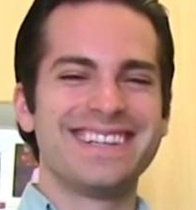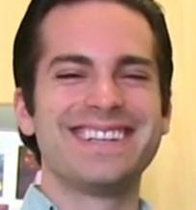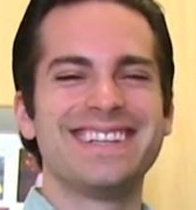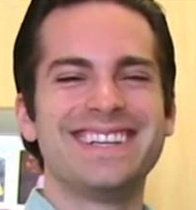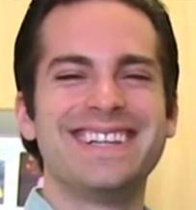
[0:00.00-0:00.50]

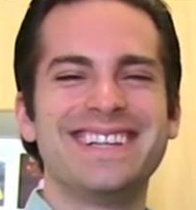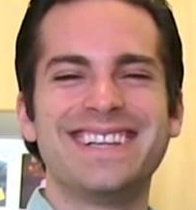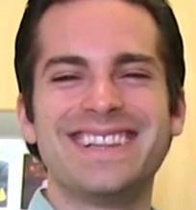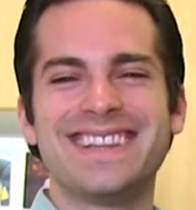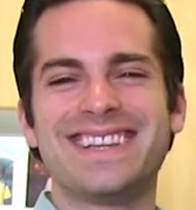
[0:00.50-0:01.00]

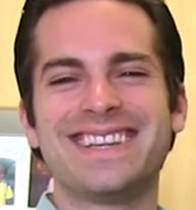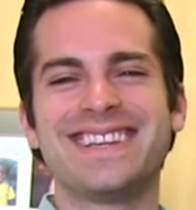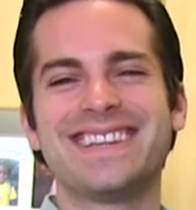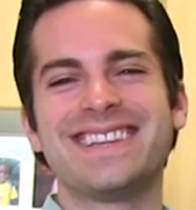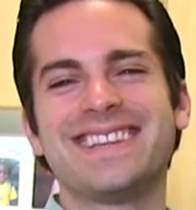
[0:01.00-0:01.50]

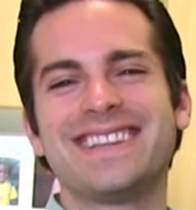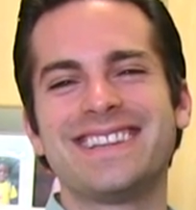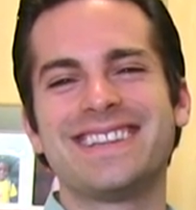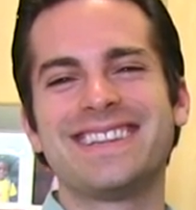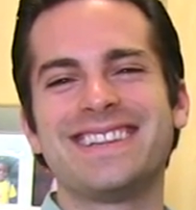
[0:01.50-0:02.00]

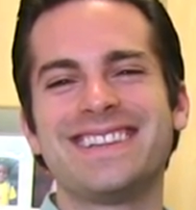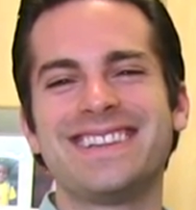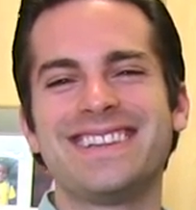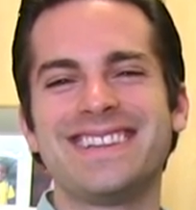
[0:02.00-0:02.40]
(silent)